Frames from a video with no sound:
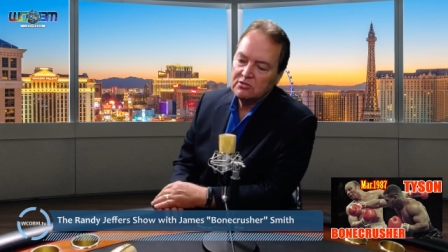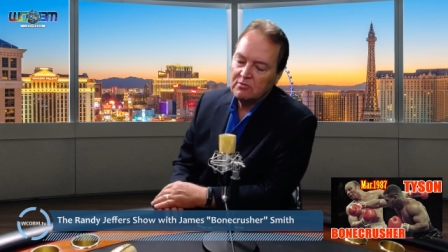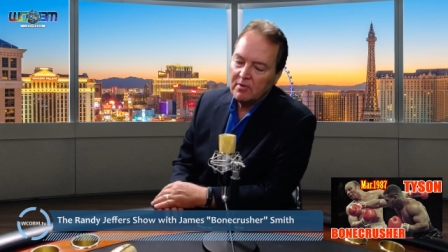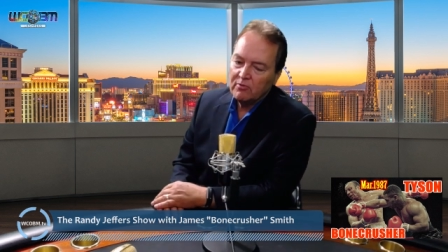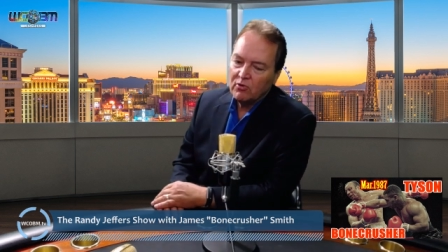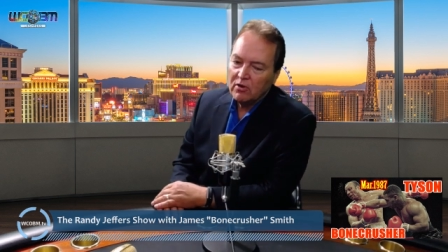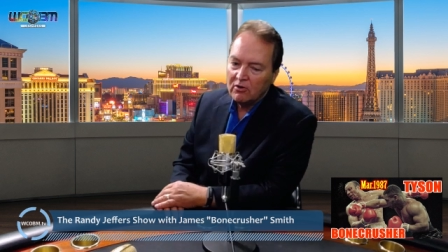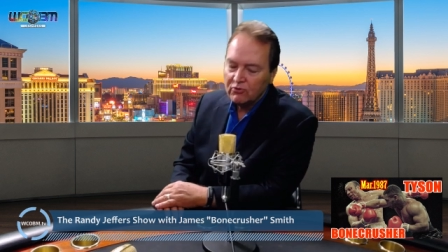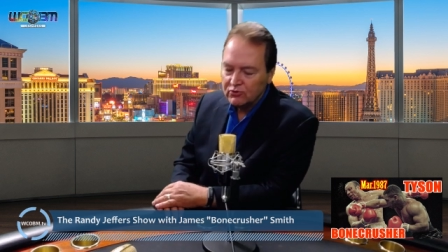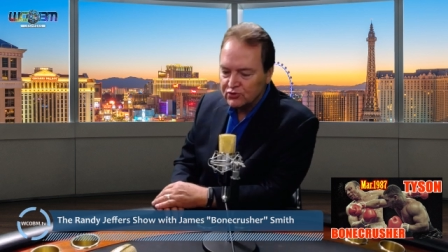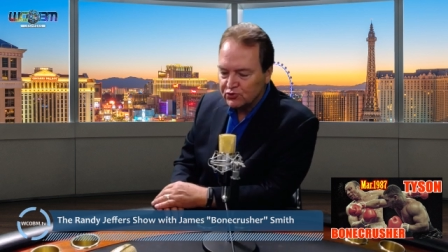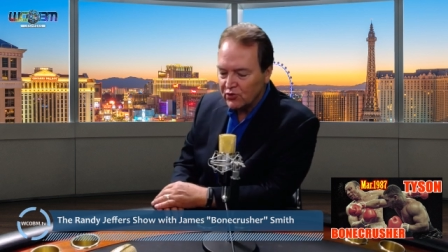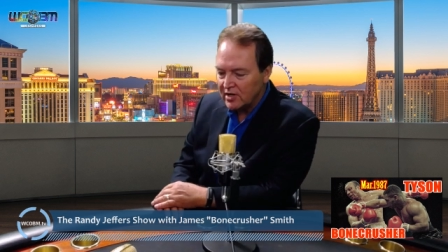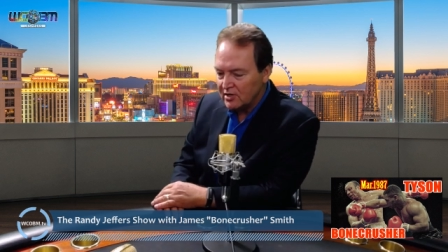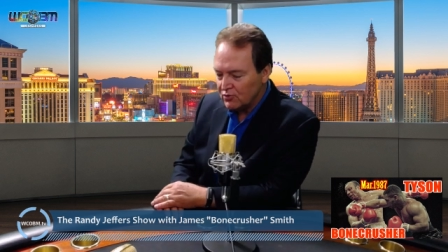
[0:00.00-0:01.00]
You remember all
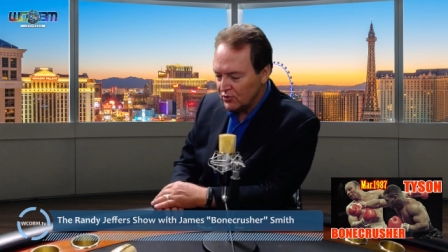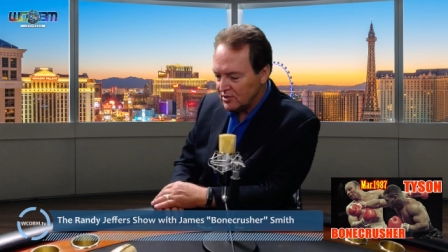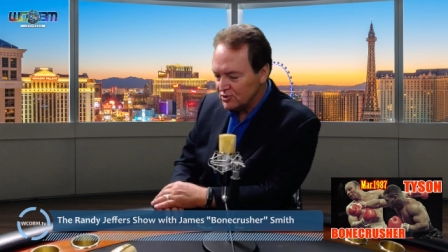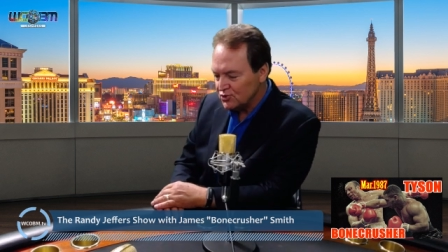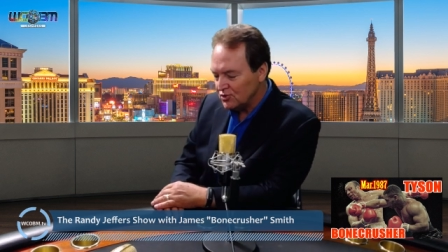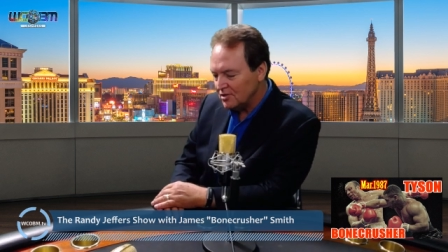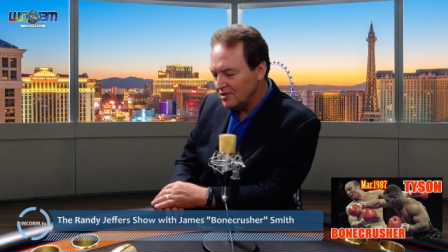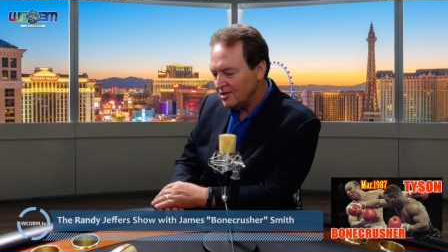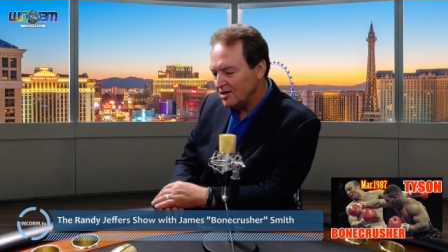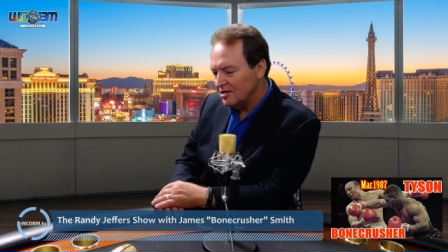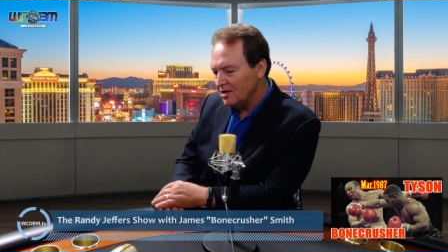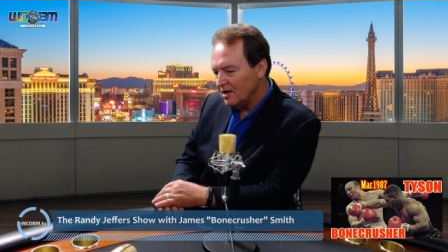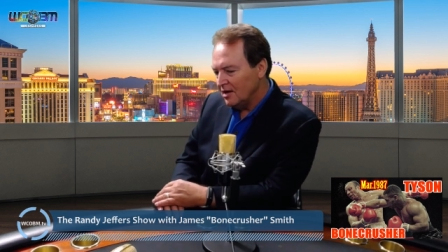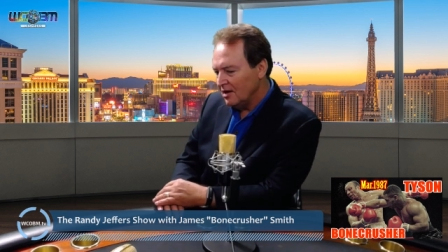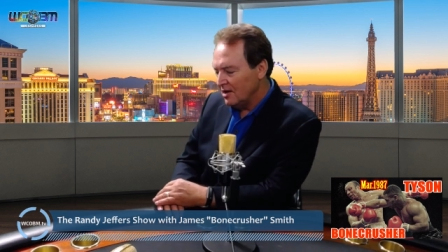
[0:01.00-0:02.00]
those training things that you
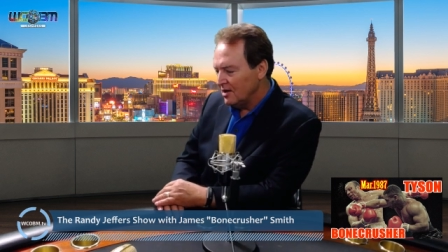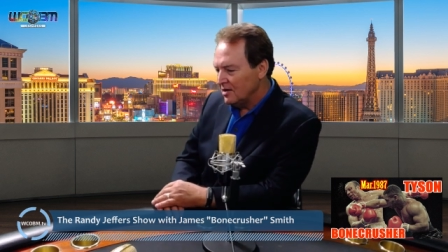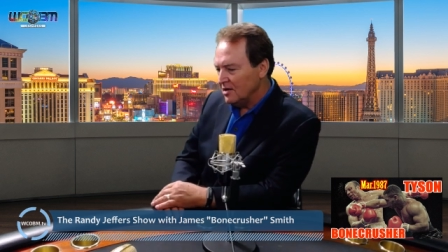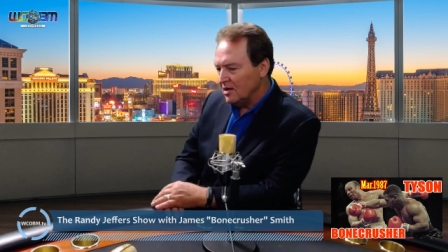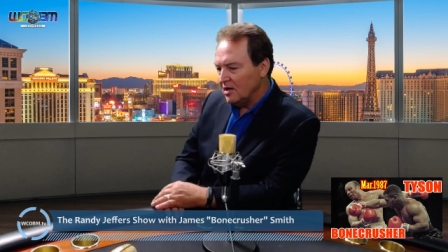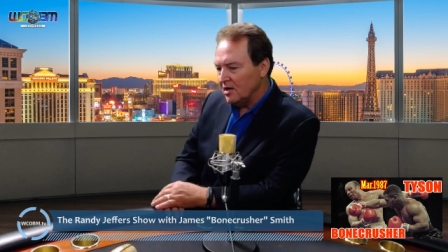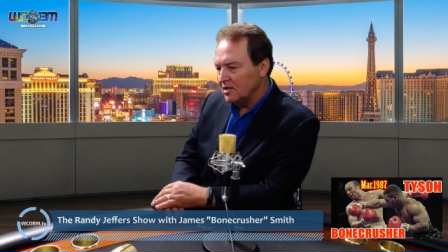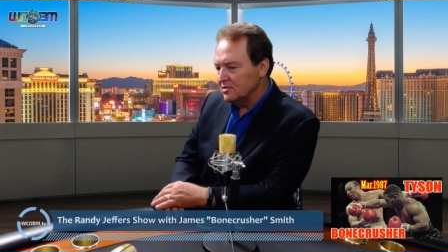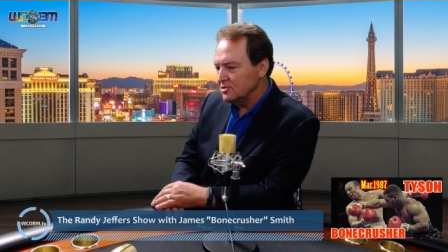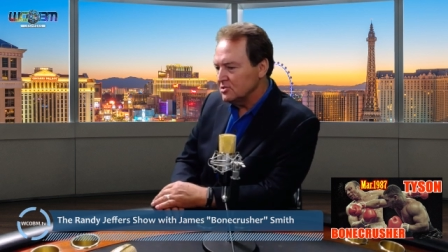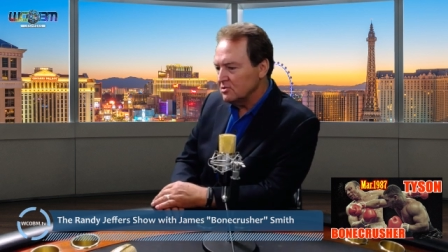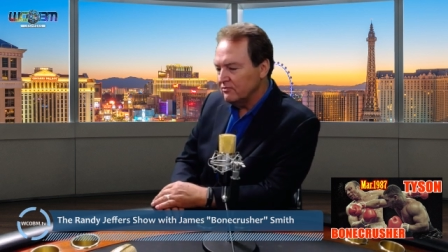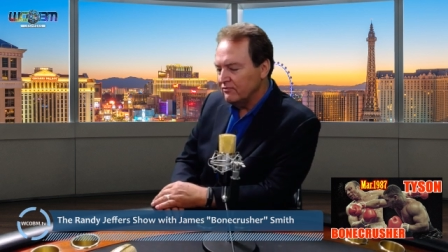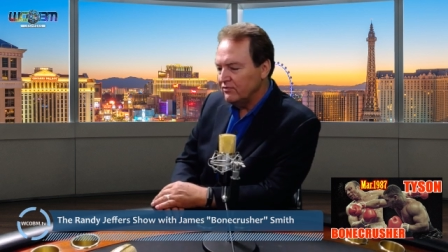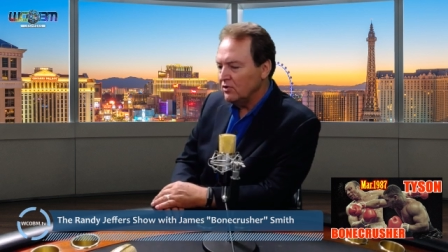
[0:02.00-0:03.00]
did,
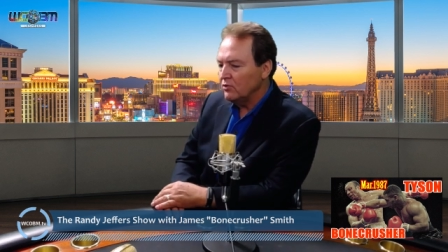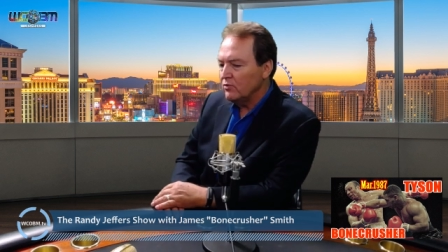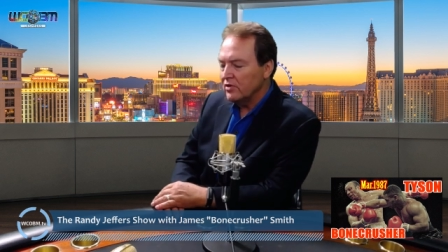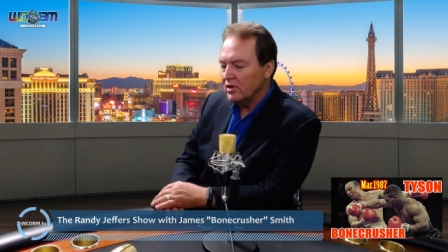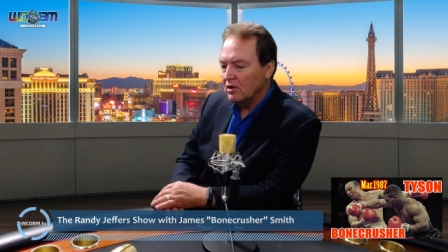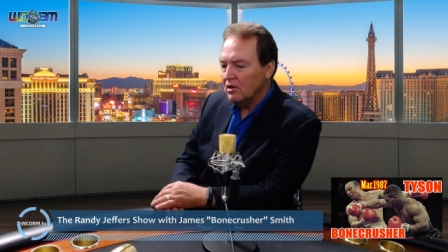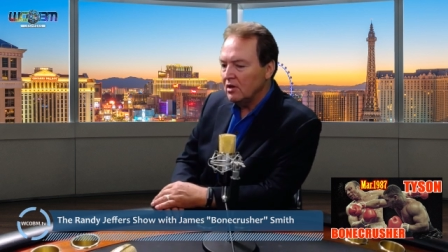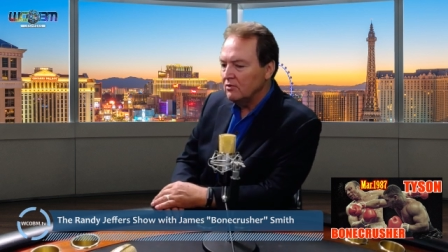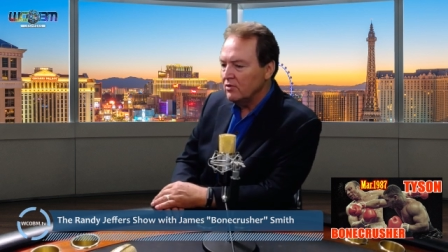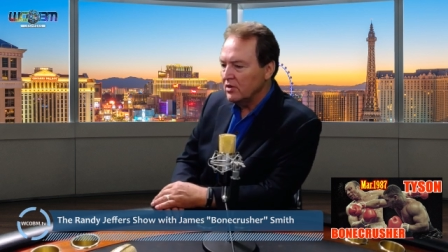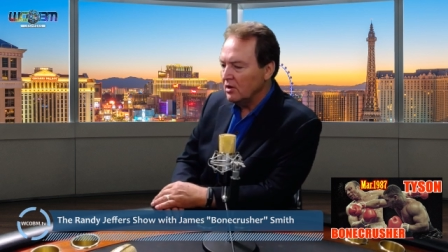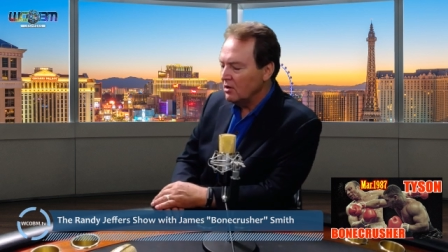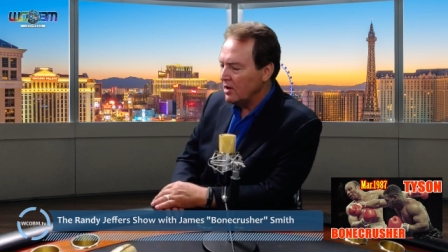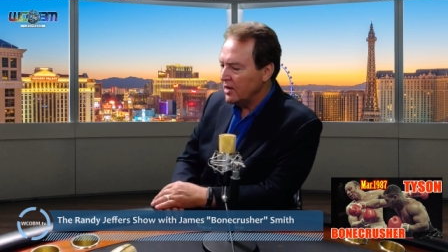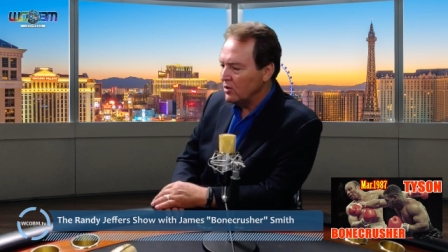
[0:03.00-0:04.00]
just filled with
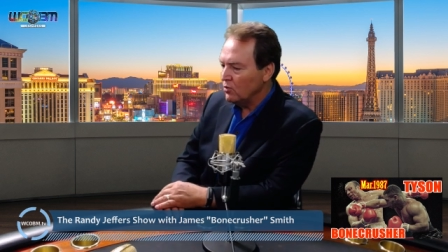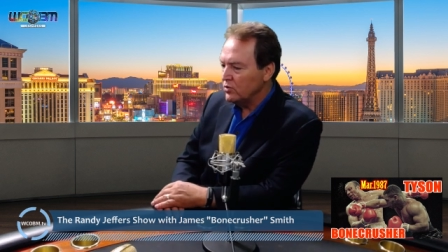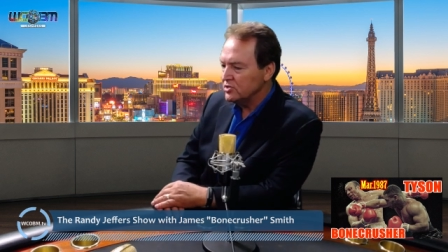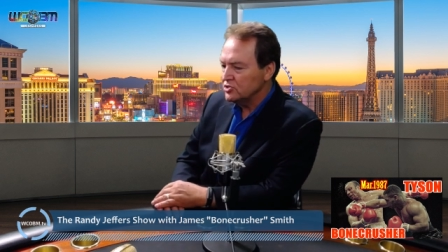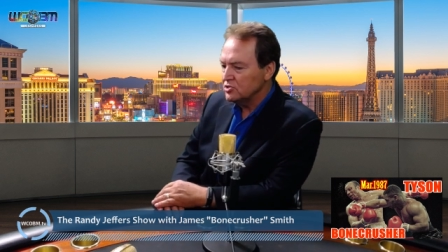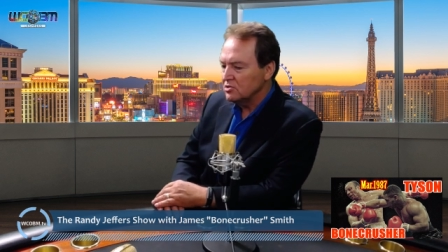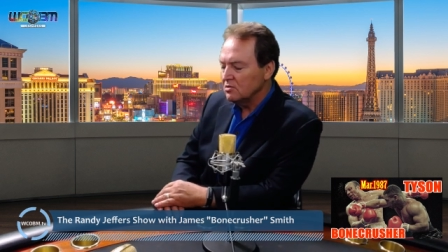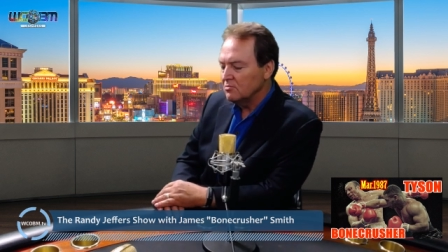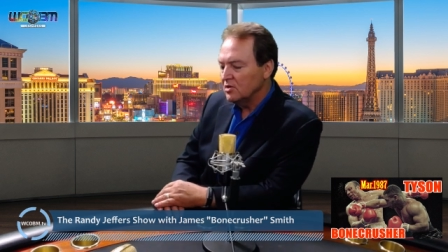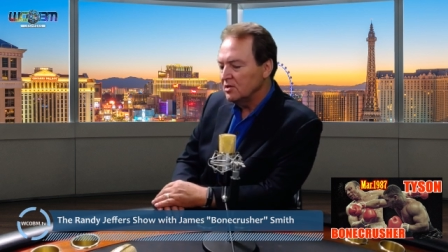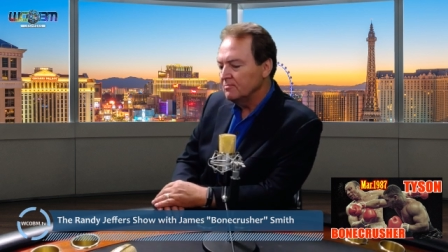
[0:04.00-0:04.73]
a lot of wisdom.